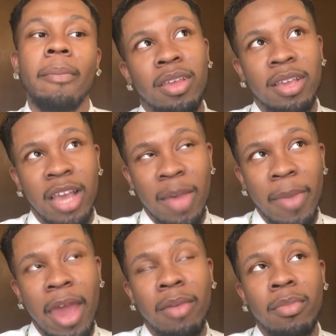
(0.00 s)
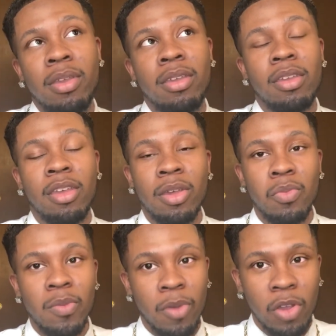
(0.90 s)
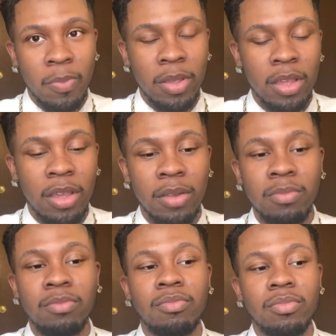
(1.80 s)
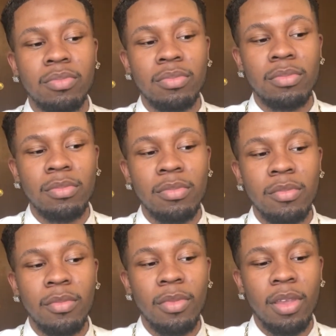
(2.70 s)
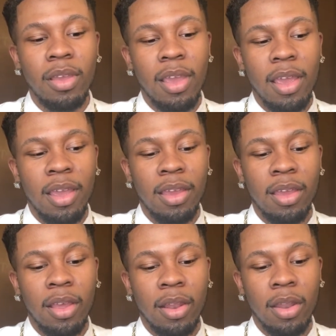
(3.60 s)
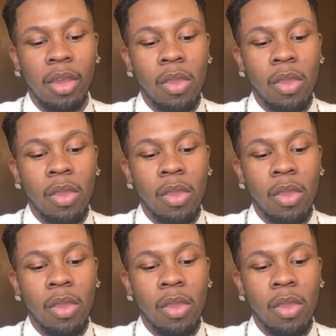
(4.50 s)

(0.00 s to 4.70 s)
He got mad at me, and we broke up again. And